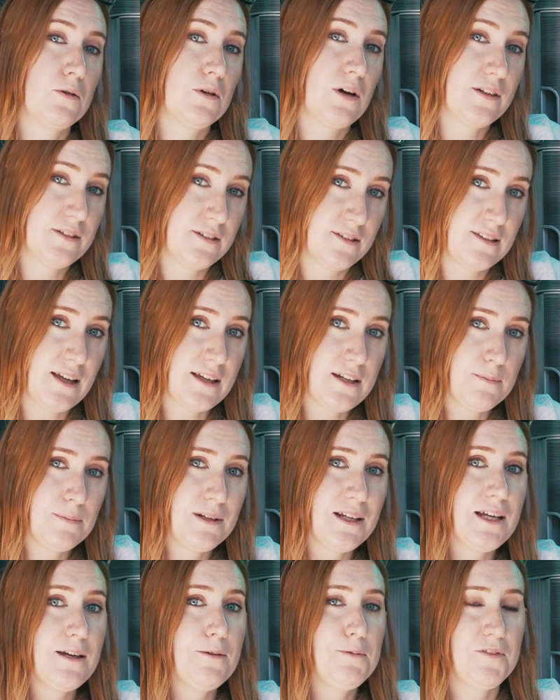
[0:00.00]

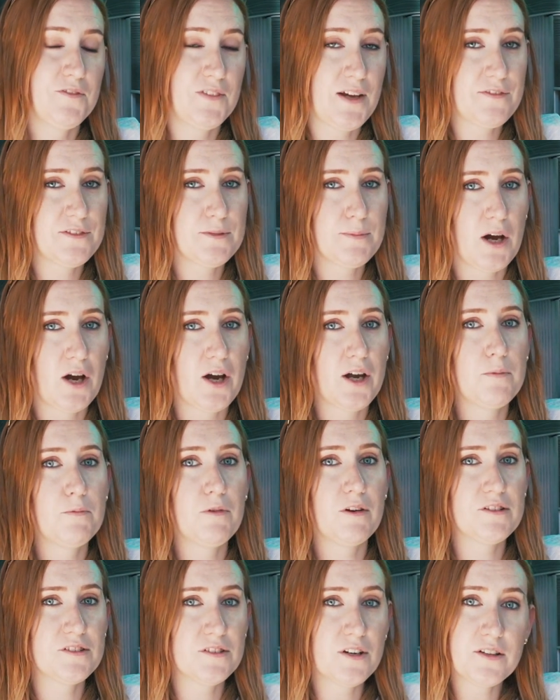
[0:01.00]
understandably we've left him at home
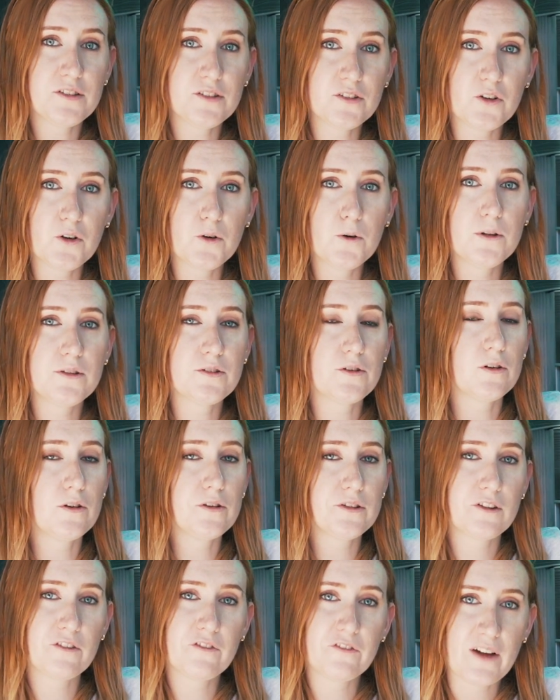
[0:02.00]
where it's nice and cool. He's got
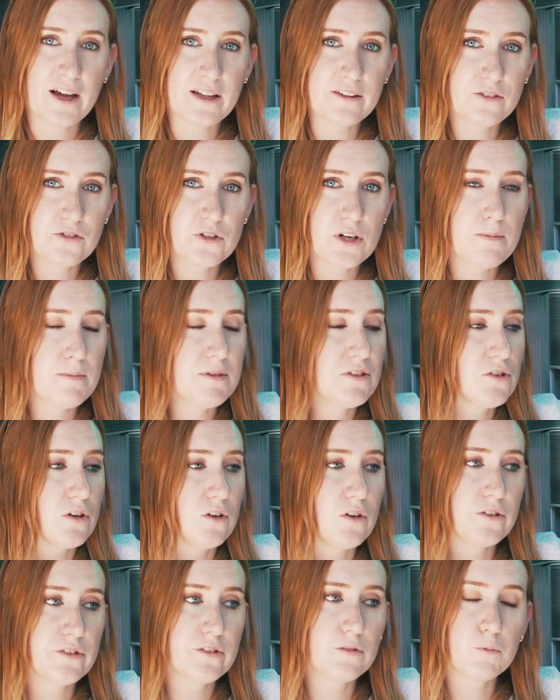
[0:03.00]
lots of fans on him, he's got
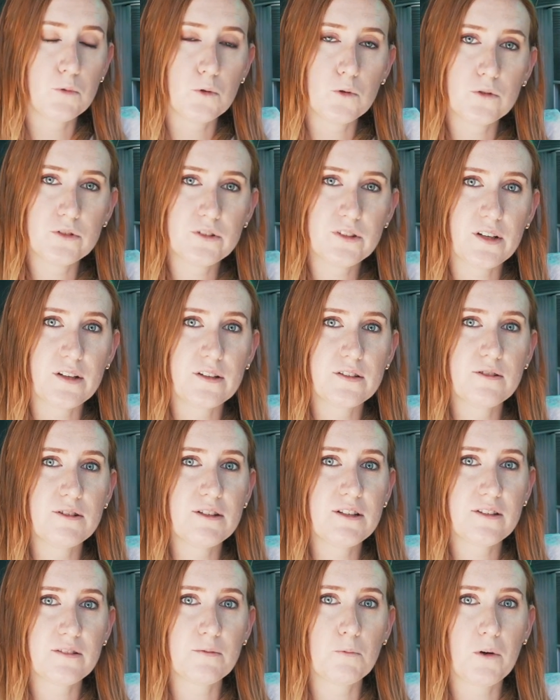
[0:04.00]
lots of water, so he
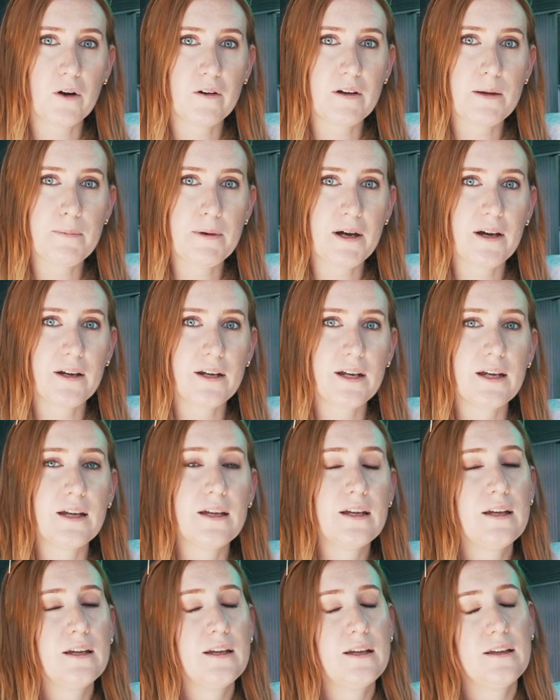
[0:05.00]
doesn't worry about it.
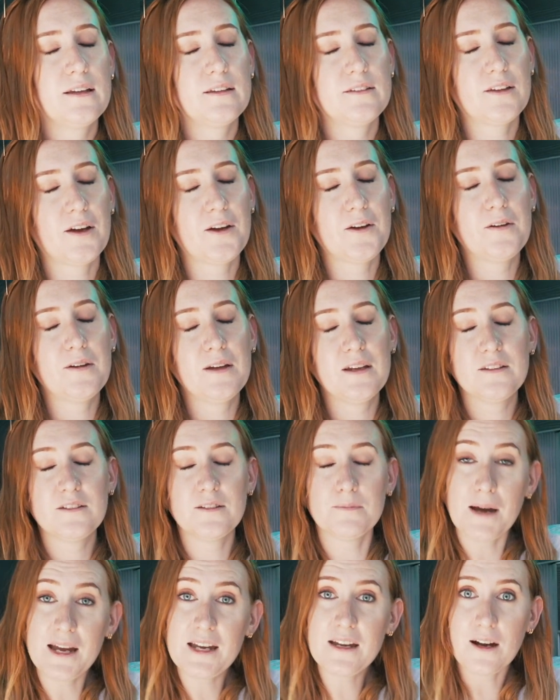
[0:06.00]
So
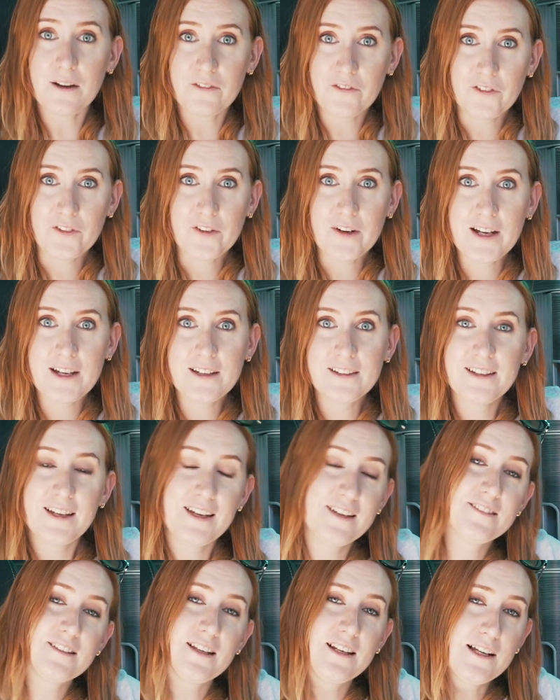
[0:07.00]
to make up for it,
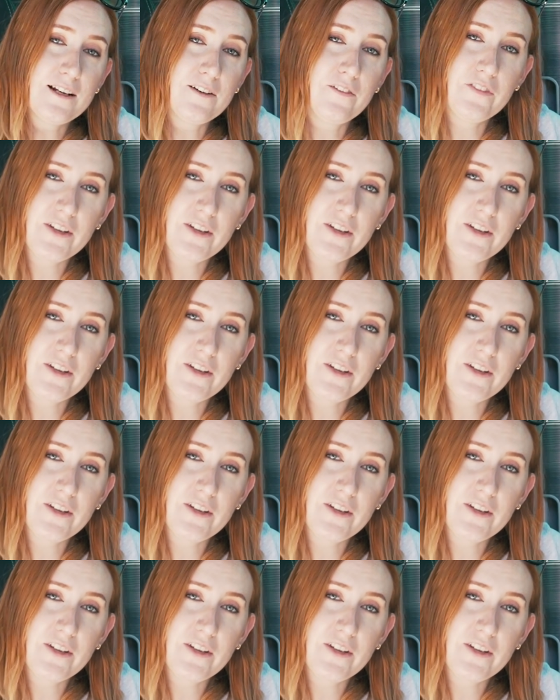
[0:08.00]
here's a little